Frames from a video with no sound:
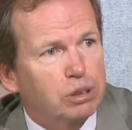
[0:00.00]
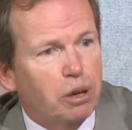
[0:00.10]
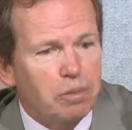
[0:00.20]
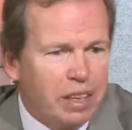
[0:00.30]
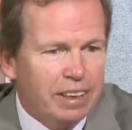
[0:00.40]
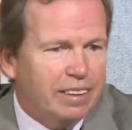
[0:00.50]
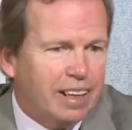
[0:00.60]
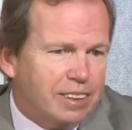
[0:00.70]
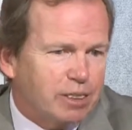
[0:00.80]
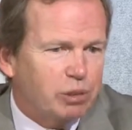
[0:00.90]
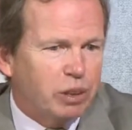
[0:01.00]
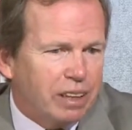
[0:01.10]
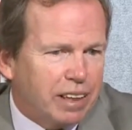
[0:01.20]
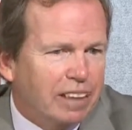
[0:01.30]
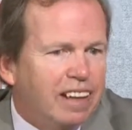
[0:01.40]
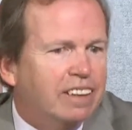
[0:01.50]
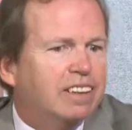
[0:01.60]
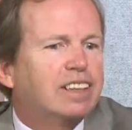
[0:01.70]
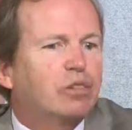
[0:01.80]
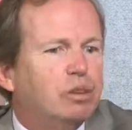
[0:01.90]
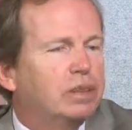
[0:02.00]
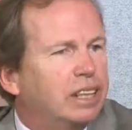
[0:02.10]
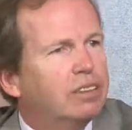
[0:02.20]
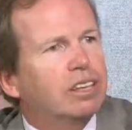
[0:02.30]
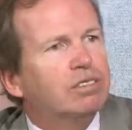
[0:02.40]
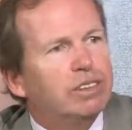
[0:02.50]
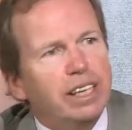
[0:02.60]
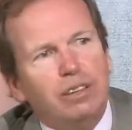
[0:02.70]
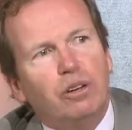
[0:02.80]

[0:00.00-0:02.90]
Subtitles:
So that's another thing we've been hearing of late,